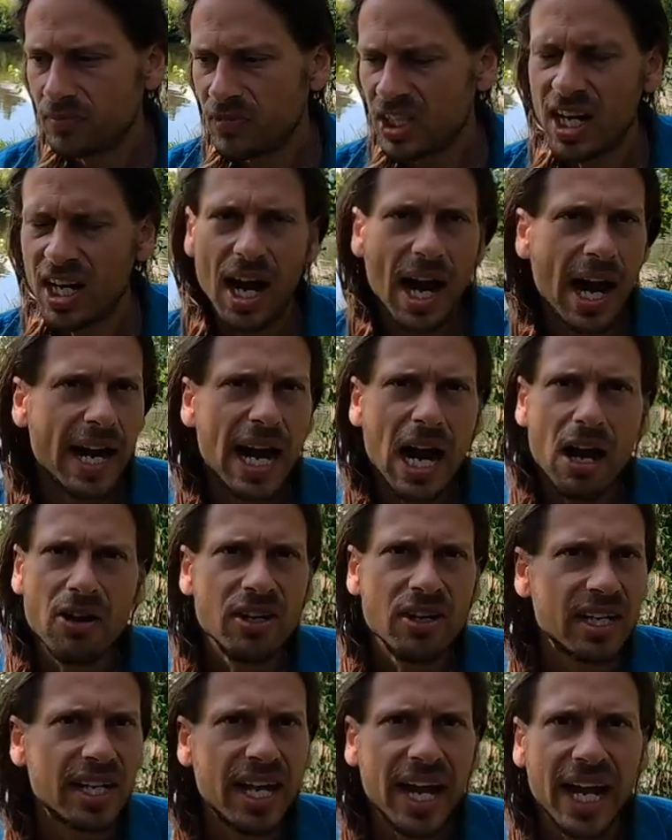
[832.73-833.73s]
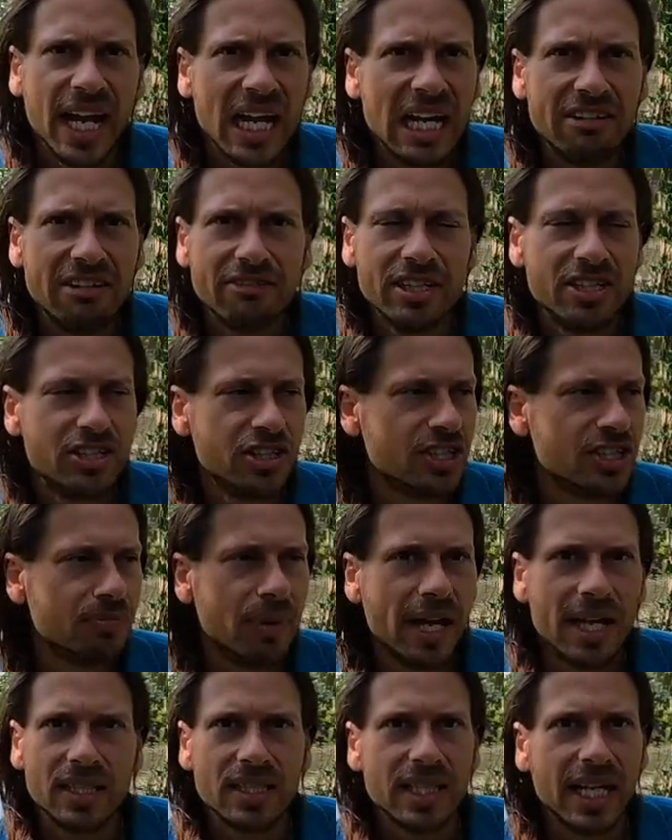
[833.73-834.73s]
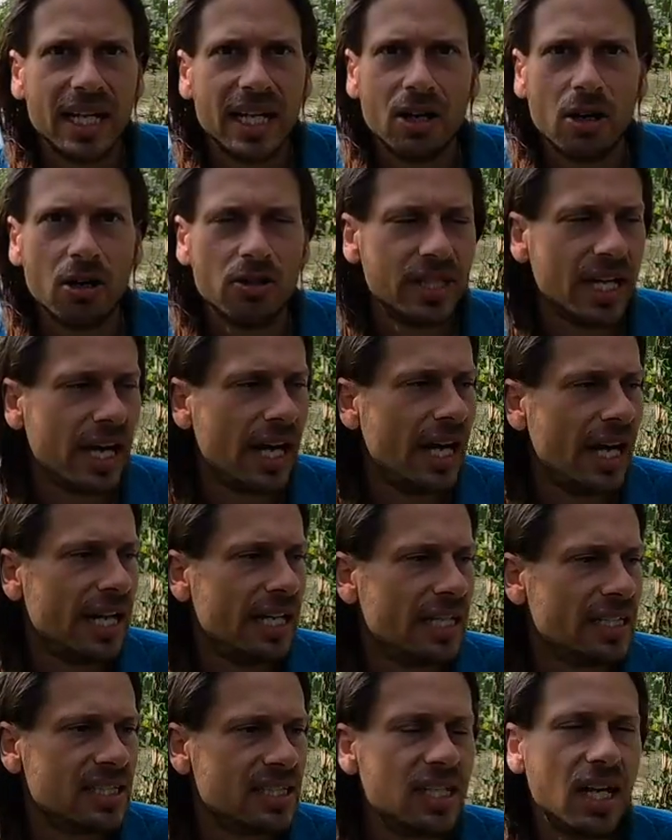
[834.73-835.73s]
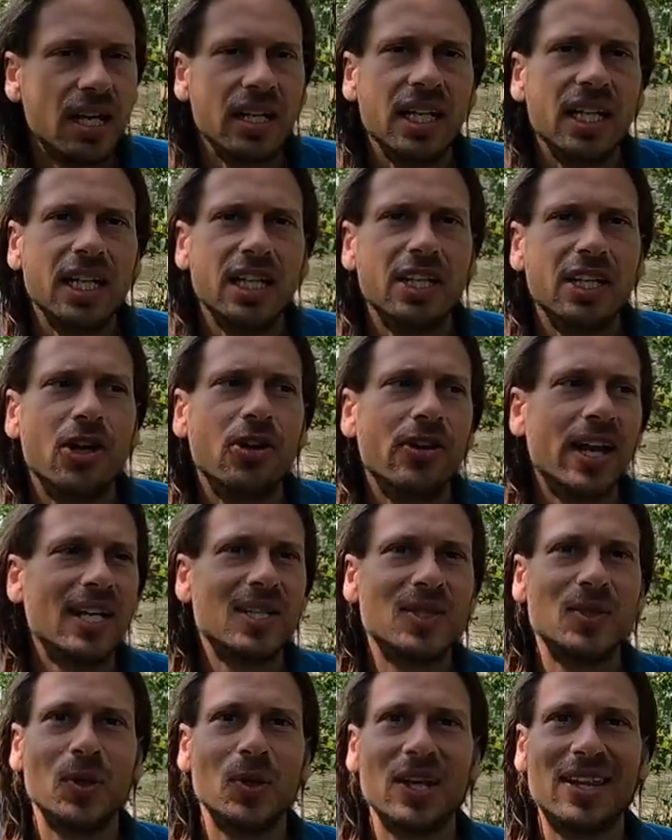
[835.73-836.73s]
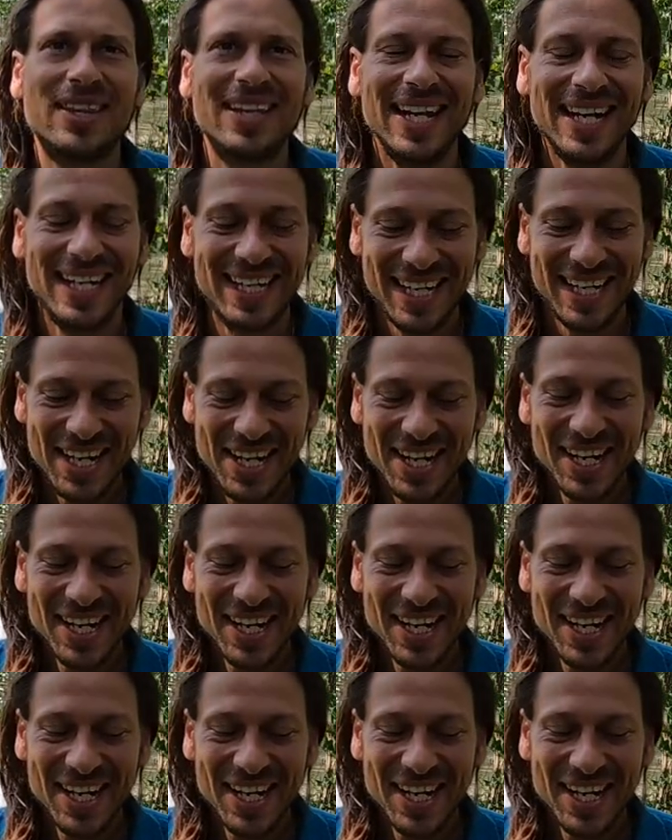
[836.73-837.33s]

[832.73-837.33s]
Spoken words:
Hide out in a cave and just meditate all day and study, you know, that sort of thing.